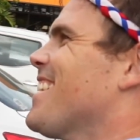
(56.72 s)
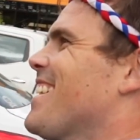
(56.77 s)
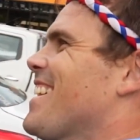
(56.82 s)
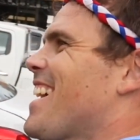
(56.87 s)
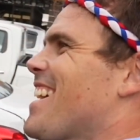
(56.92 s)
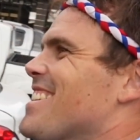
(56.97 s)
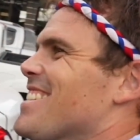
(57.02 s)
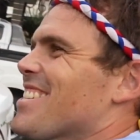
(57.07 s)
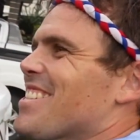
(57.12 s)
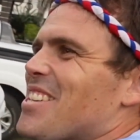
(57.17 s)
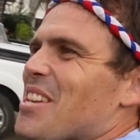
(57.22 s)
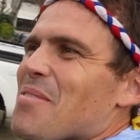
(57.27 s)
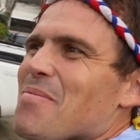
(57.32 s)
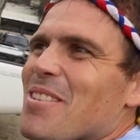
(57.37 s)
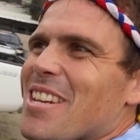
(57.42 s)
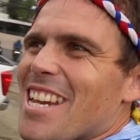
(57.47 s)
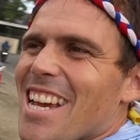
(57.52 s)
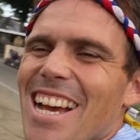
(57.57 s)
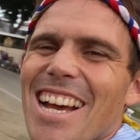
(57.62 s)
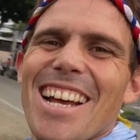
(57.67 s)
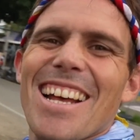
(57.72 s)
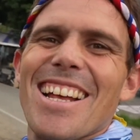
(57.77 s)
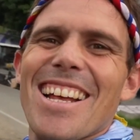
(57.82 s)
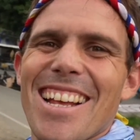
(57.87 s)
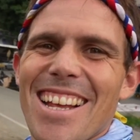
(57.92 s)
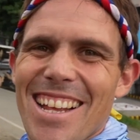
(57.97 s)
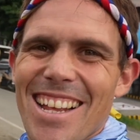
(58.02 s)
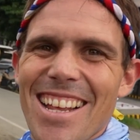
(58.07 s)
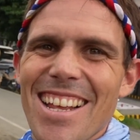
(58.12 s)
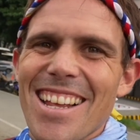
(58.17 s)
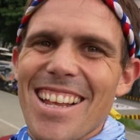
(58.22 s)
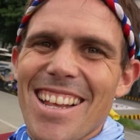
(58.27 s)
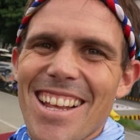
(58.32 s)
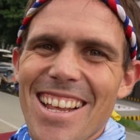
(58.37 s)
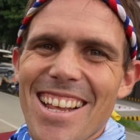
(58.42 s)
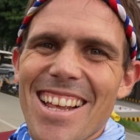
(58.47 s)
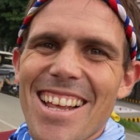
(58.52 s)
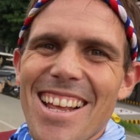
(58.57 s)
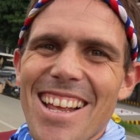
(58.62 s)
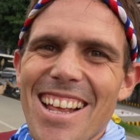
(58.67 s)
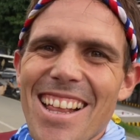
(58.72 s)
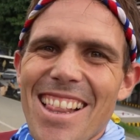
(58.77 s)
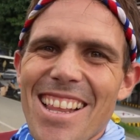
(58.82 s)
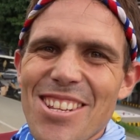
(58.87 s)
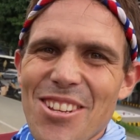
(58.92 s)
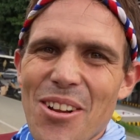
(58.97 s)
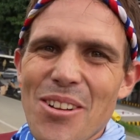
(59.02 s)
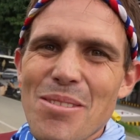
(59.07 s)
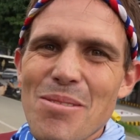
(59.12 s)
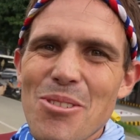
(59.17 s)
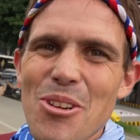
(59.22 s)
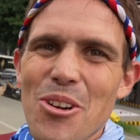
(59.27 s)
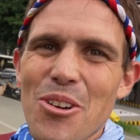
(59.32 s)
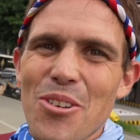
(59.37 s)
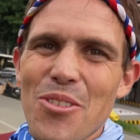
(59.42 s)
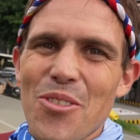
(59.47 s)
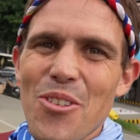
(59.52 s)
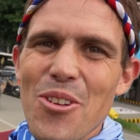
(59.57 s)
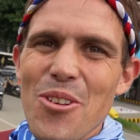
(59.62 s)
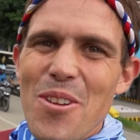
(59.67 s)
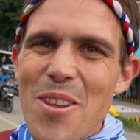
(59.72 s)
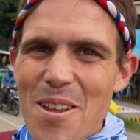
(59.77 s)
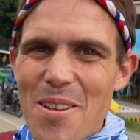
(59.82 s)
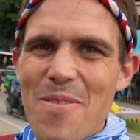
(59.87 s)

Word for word: Hasn't seen me yet. Let's go some Turkish food.